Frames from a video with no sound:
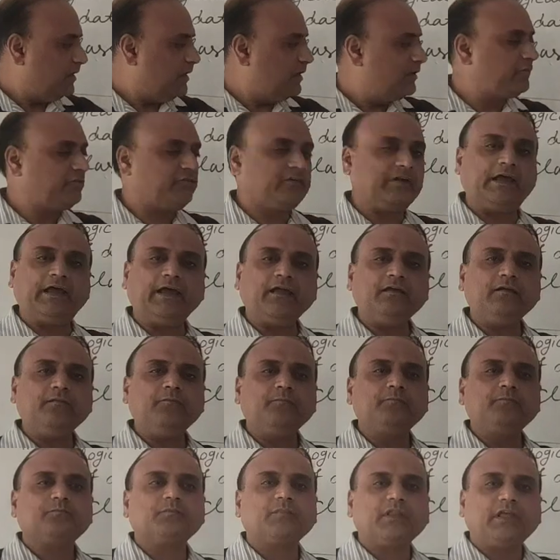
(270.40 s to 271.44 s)

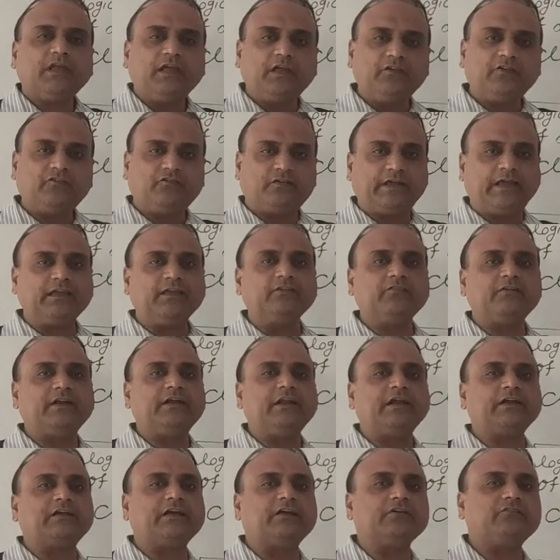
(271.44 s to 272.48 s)
Stack is a
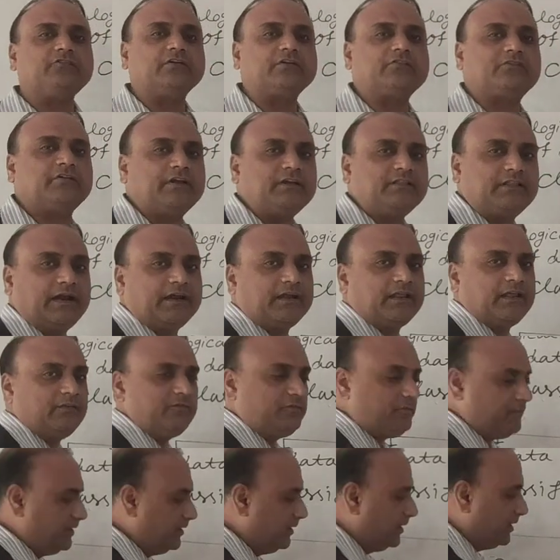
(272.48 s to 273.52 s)
data structure that
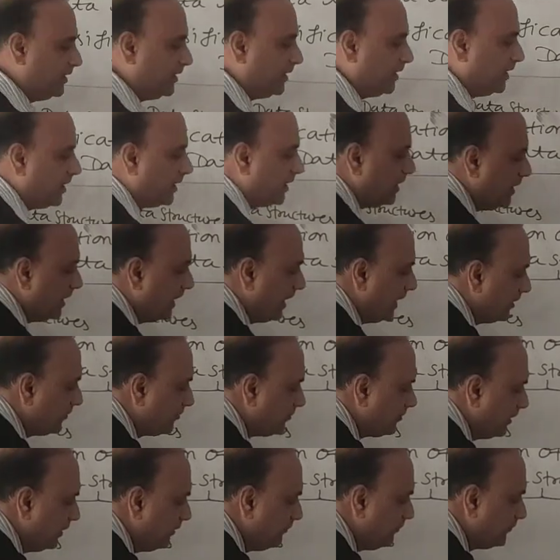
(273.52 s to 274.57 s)
is
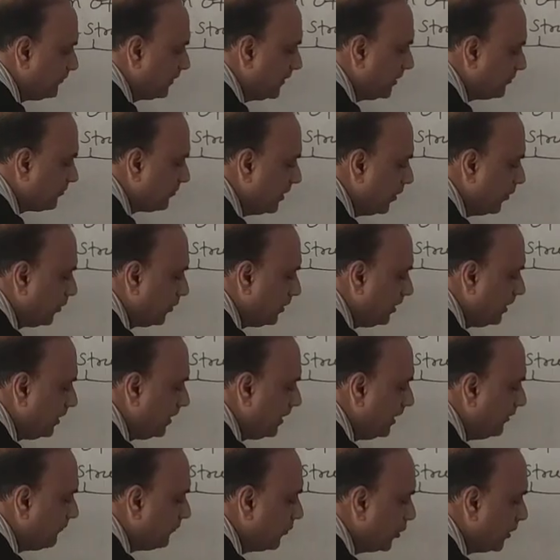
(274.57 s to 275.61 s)
last in, first
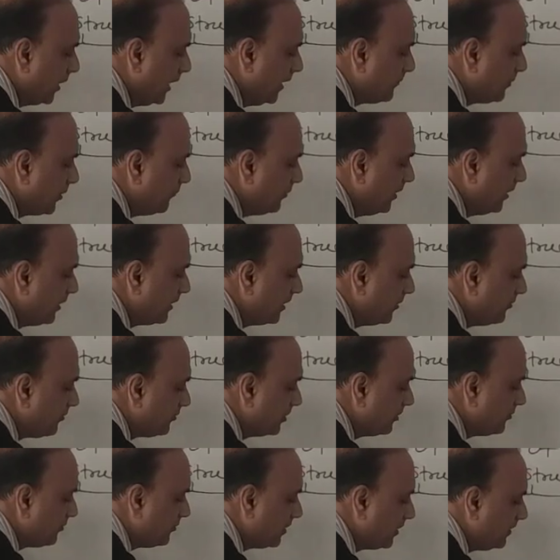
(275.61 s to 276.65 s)
out, LIFO type of data
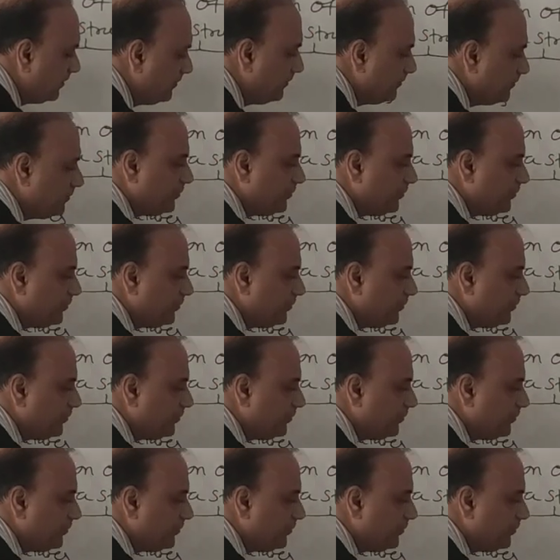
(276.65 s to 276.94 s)
structure.